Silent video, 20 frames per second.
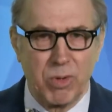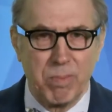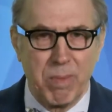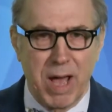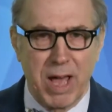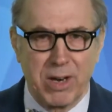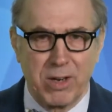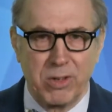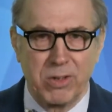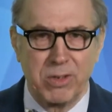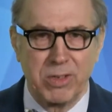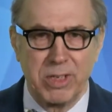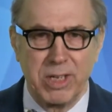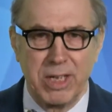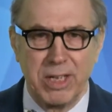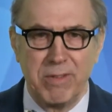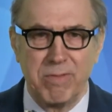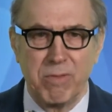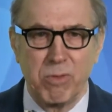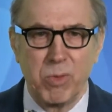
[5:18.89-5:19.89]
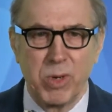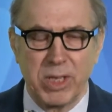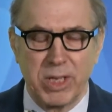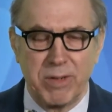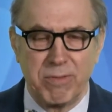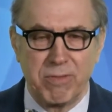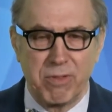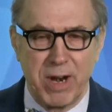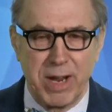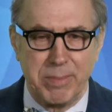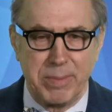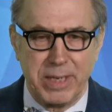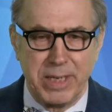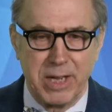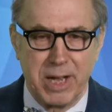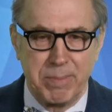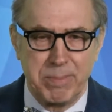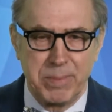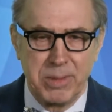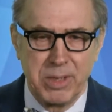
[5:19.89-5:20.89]
model in really framing
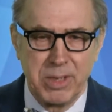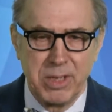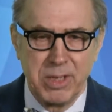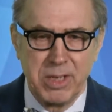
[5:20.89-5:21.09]
up